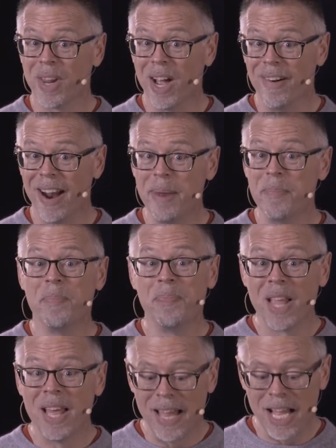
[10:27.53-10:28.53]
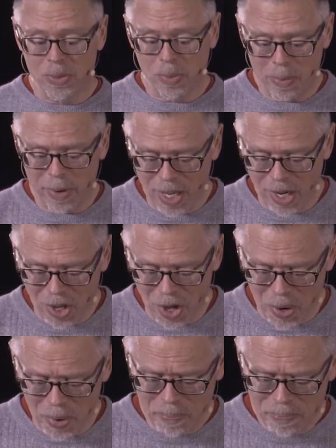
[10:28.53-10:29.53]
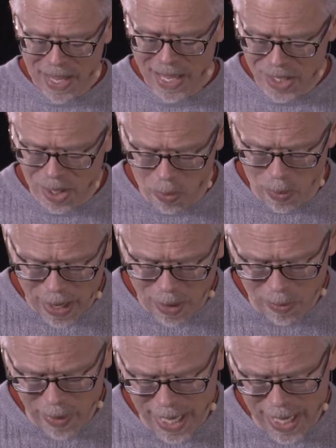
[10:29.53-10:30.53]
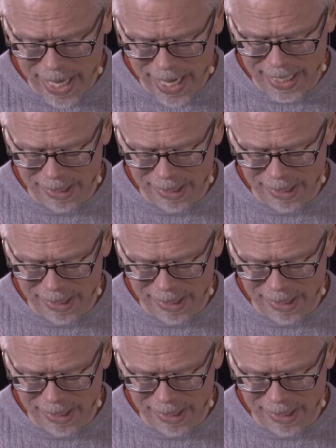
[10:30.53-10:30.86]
All right, that's where we're going to go. So why don't we